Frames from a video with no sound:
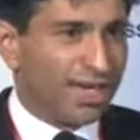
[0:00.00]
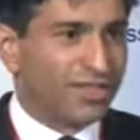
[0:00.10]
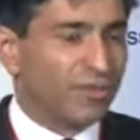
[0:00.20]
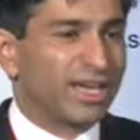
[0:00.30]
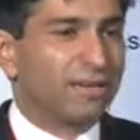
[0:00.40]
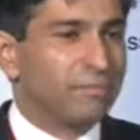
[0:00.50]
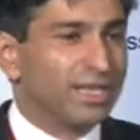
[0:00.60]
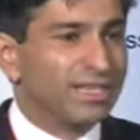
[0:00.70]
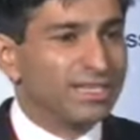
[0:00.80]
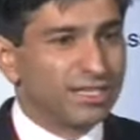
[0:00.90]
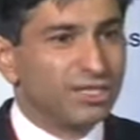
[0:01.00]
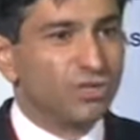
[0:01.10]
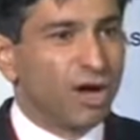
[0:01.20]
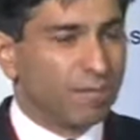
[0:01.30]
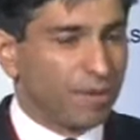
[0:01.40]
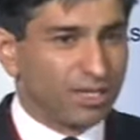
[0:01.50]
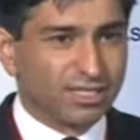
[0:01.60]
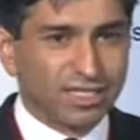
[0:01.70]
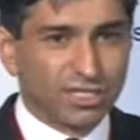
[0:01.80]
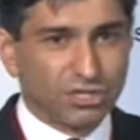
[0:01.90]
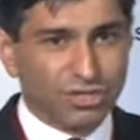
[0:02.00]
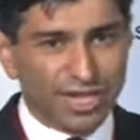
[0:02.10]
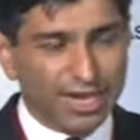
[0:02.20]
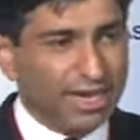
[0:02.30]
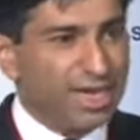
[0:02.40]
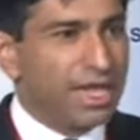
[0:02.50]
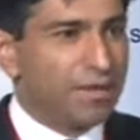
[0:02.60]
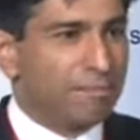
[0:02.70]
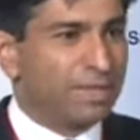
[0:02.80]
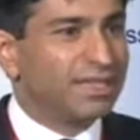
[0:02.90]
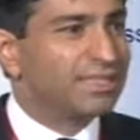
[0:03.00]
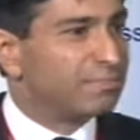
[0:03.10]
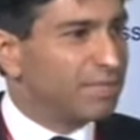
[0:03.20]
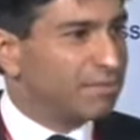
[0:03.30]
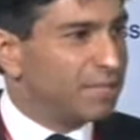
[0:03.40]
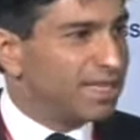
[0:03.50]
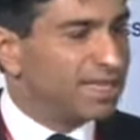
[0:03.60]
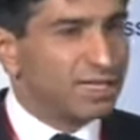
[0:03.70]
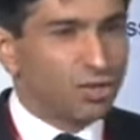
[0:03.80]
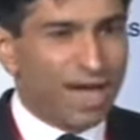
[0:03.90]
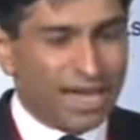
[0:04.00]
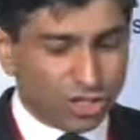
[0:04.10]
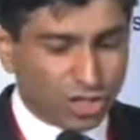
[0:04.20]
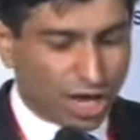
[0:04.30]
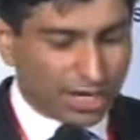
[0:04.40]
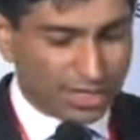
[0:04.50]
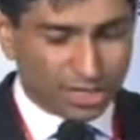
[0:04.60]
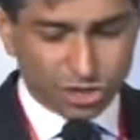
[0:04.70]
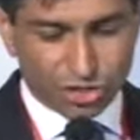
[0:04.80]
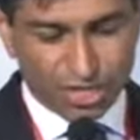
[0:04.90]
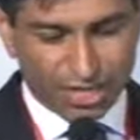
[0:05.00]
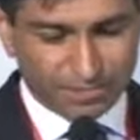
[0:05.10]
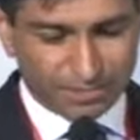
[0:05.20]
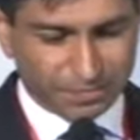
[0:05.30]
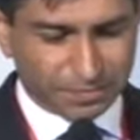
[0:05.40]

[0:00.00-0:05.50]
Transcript: I think we can build these into our policies today, build these into our energy architecture today.